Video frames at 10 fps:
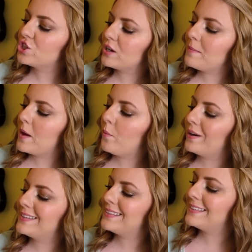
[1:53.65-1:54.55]
treatment
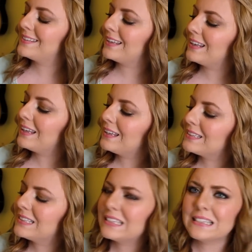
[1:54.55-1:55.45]
with
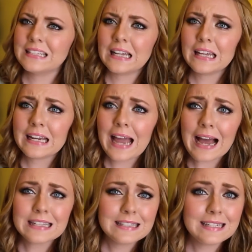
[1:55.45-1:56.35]
salicylic
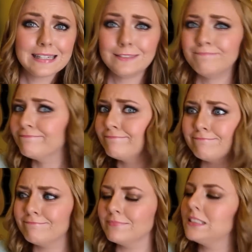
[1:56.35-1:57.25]
acid
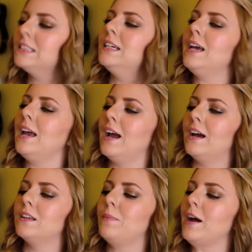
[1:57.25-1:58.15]

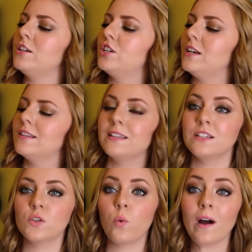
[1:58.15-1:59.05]
and my shade is
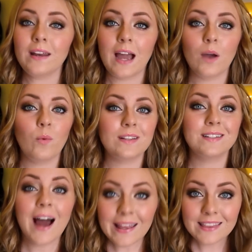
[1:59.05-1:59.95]
in 20. I was
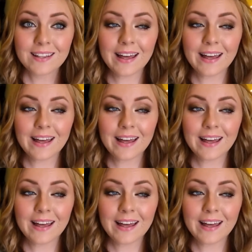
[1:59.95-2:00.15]
not the